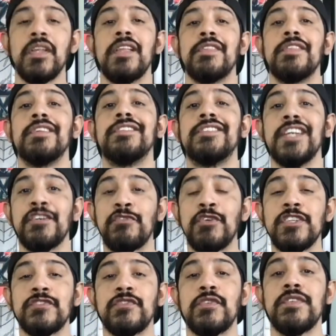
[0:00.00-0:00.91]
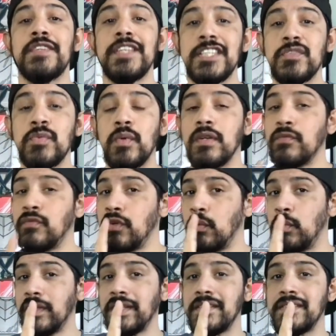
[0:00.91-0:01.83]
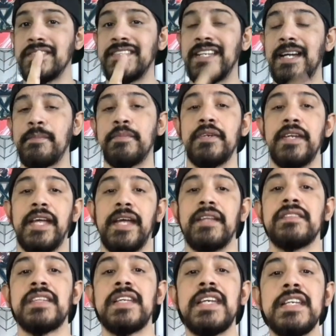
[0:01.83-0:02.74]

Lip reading: The difference for this one, for one of the Dapper Dans,